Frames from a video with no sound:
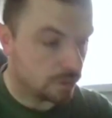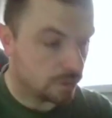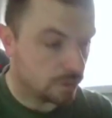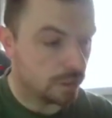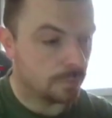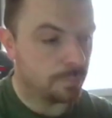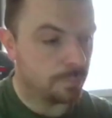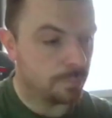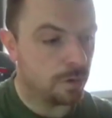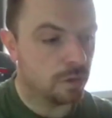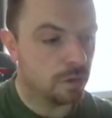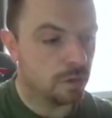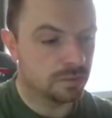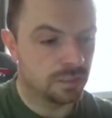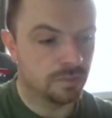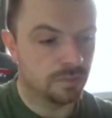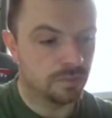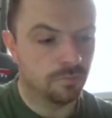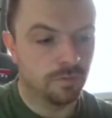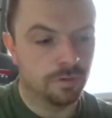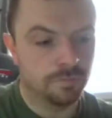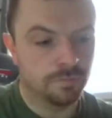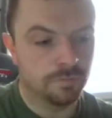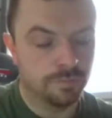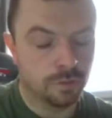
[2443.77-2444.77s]
of like positive
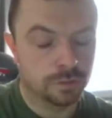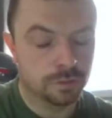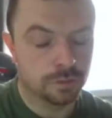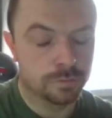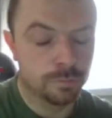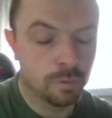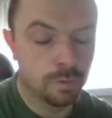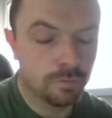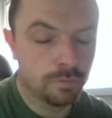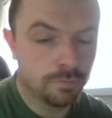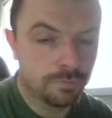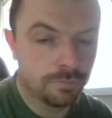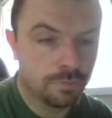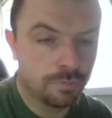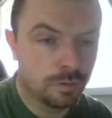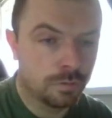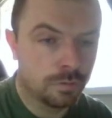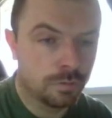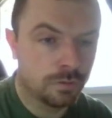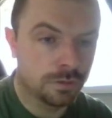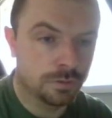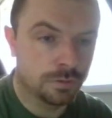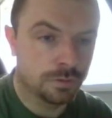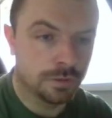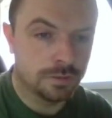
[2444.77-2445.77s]
reinforcement moving
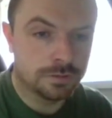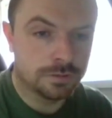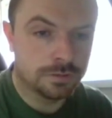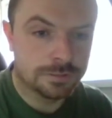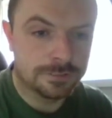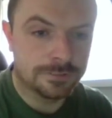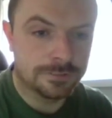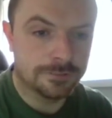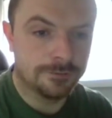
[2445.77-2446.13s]
forward as well.